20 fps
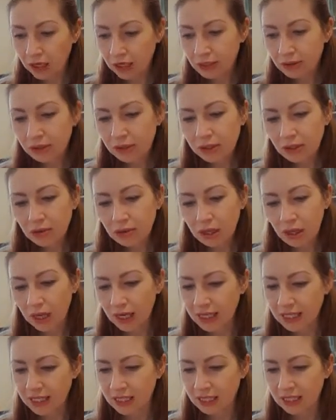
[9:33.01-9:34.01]
She was so
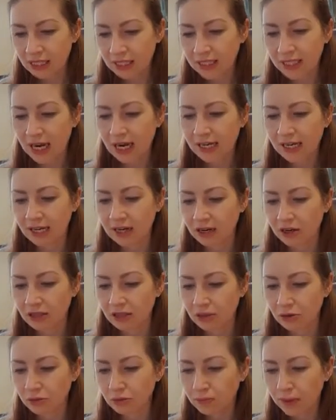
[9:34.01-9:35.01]
kind and understanding and
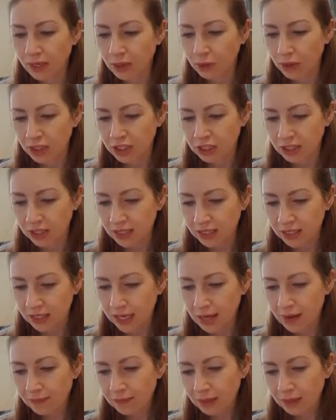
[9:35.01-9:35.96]
answered all my questions